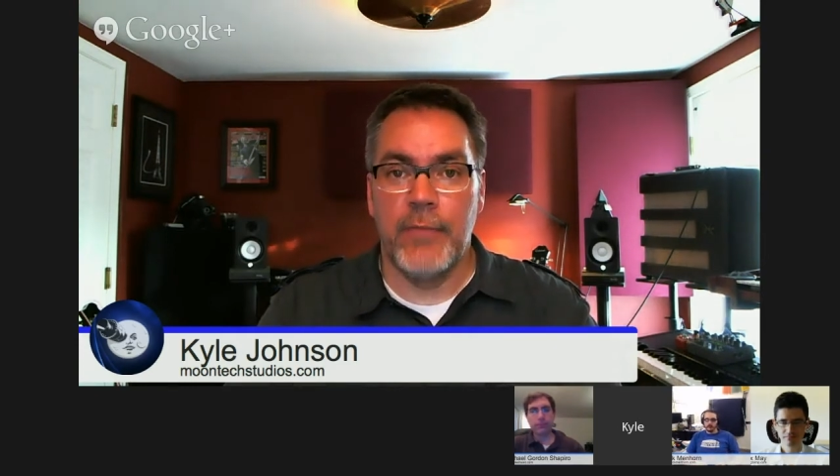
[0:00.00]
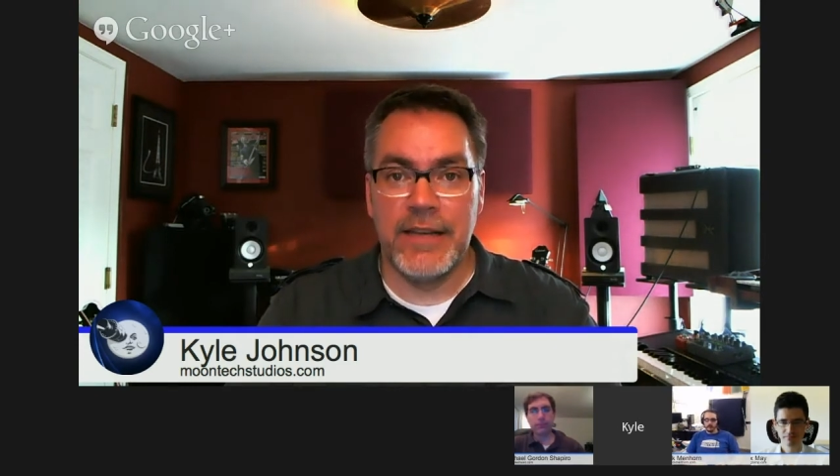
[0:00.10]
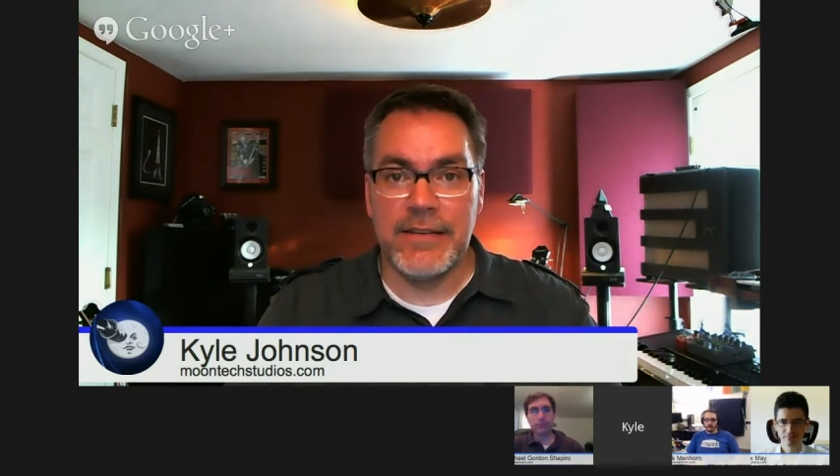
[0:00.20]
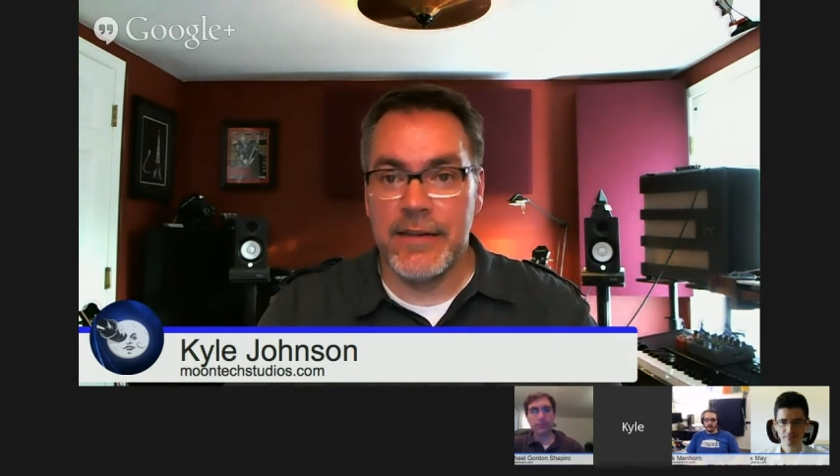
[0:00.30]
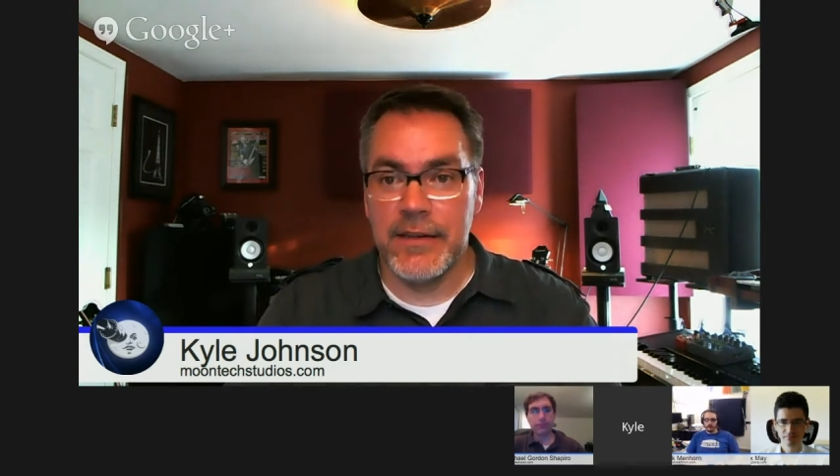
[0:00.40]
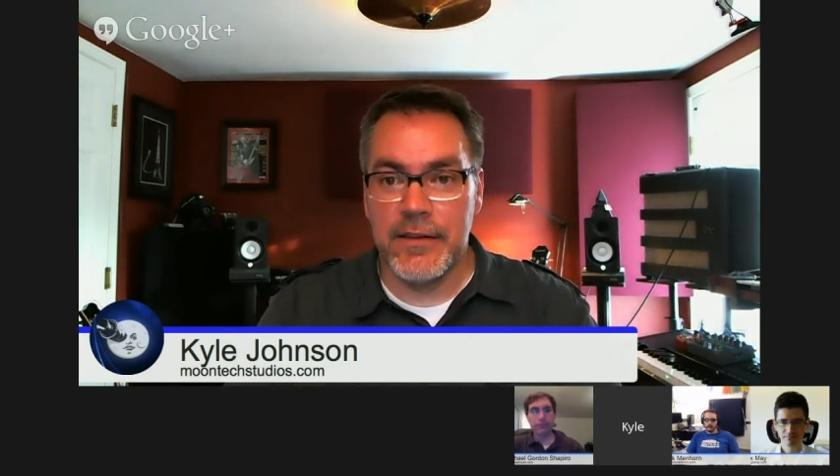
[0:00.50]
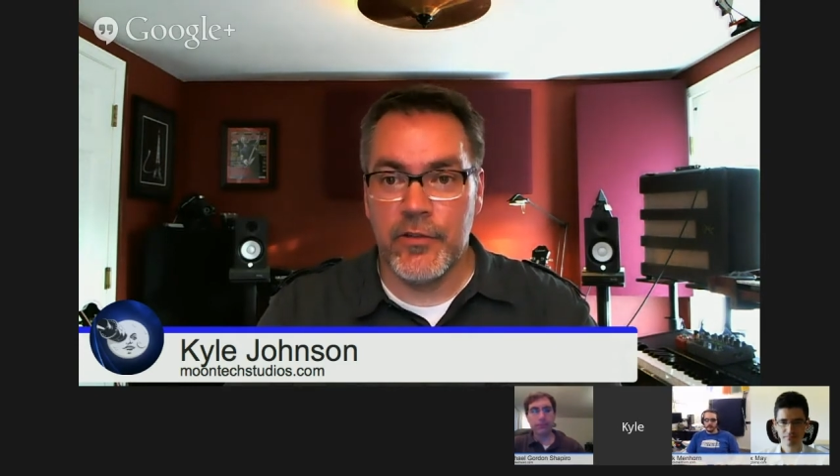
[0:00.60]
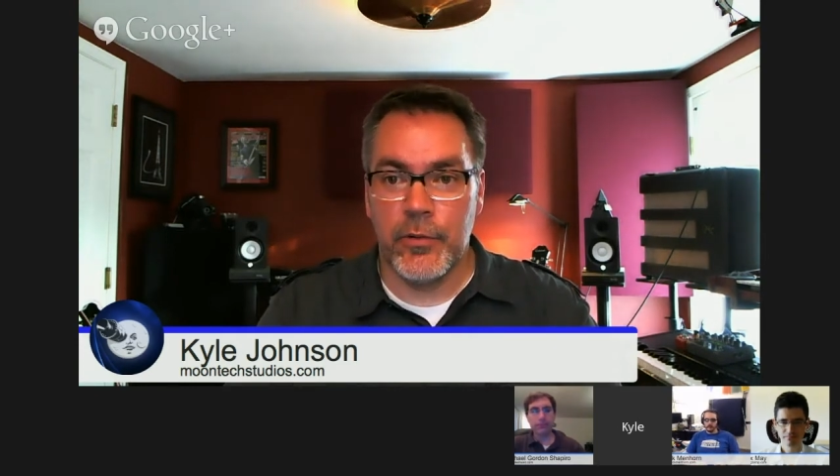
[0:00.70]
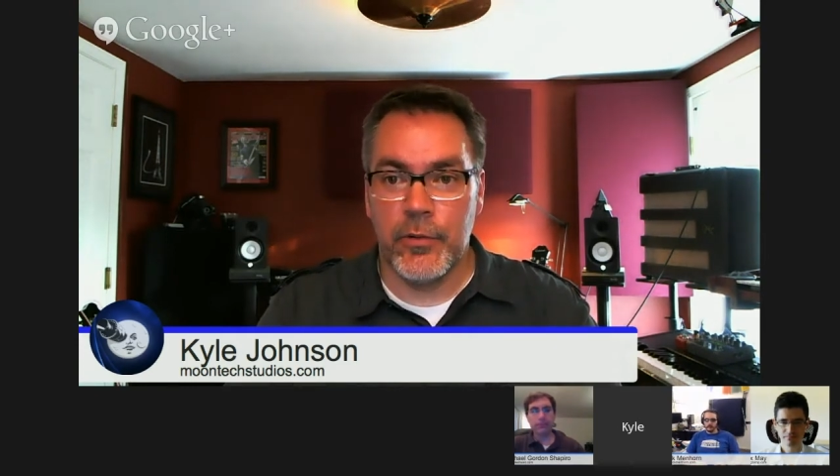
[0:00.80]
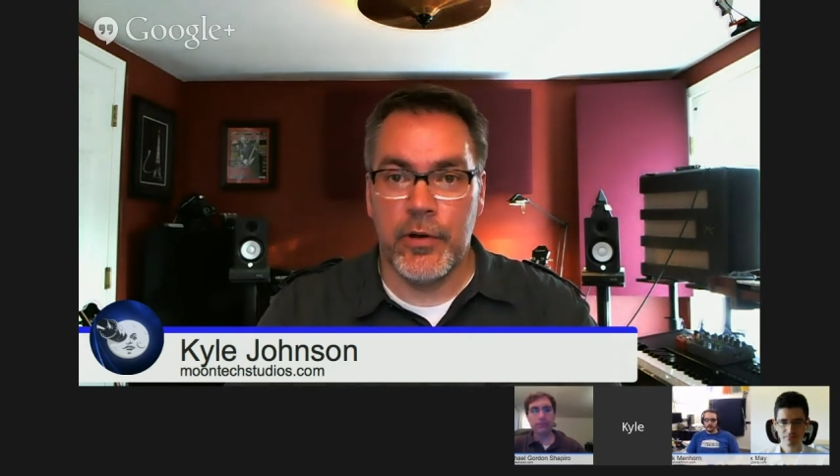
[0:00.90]

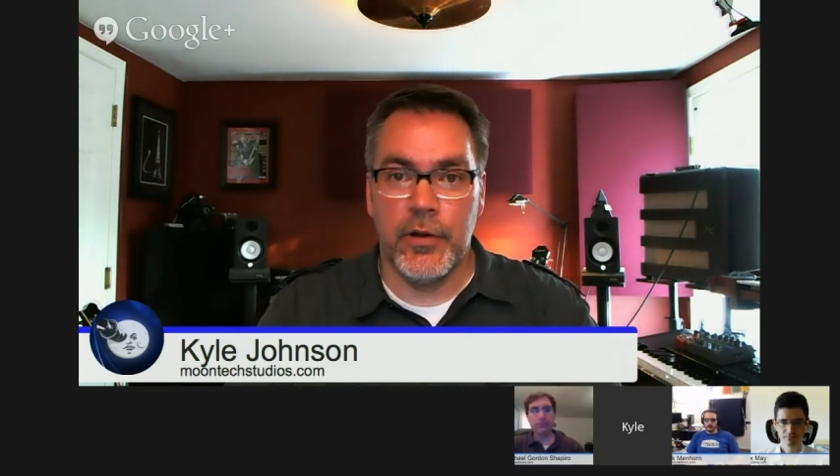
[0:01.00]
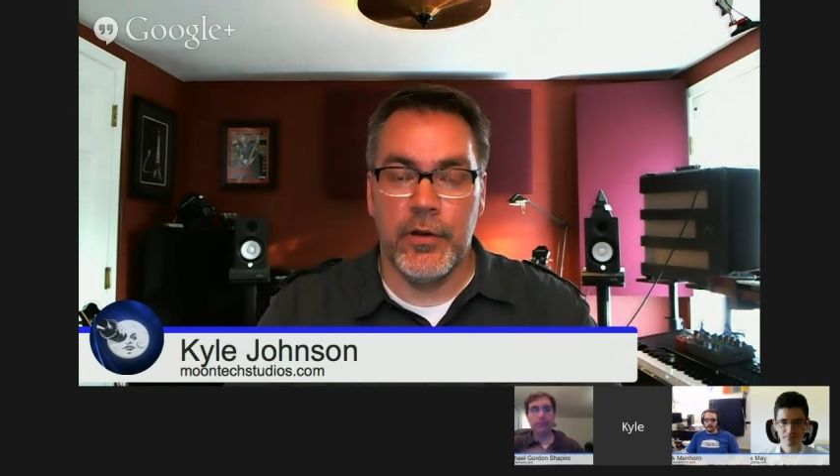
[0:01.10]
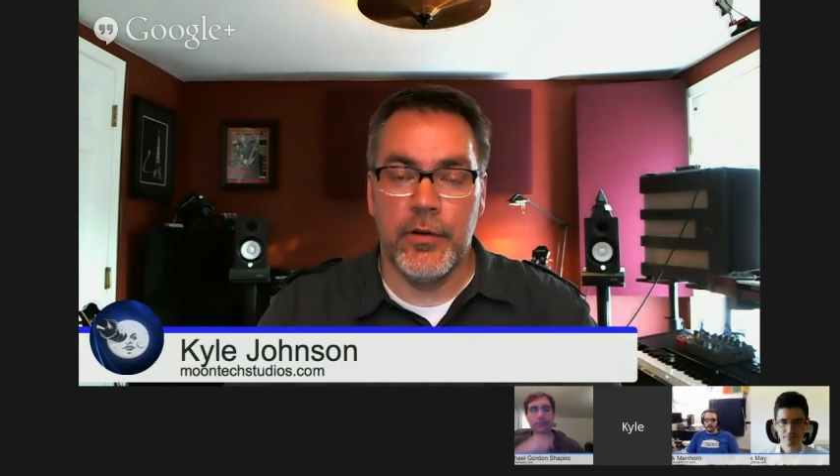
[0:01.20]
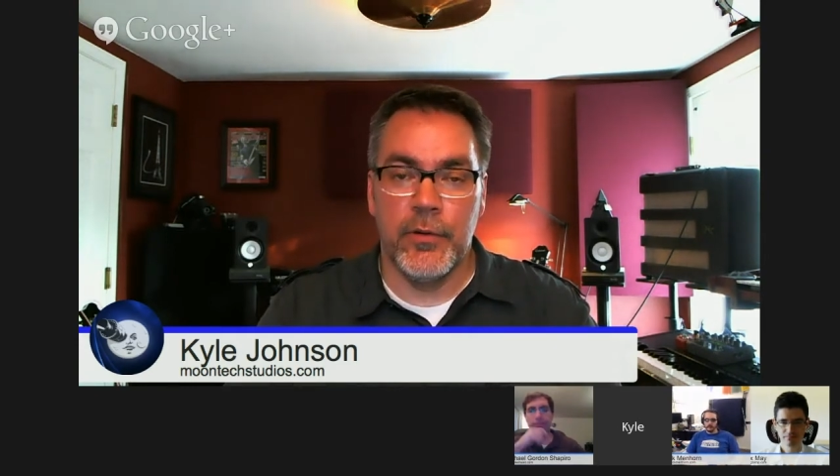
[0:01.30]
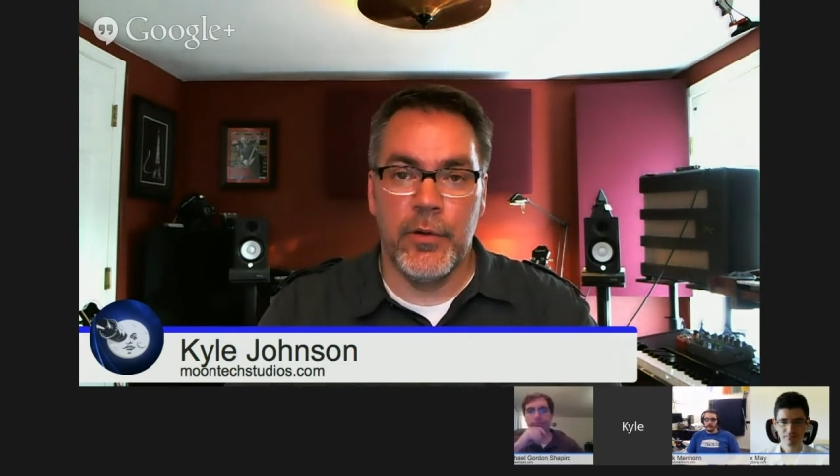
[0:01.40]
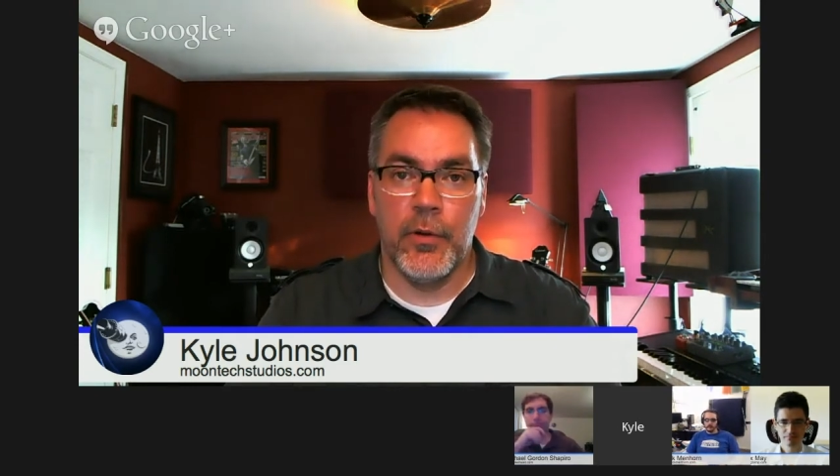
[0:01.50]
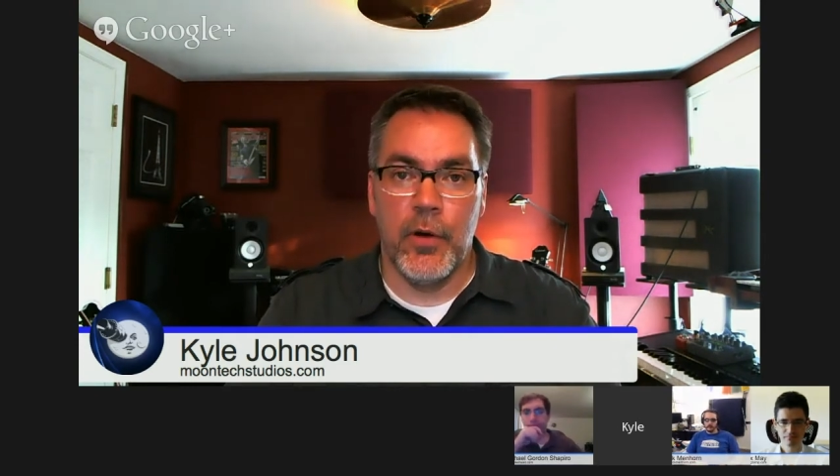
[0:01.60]
maintenance or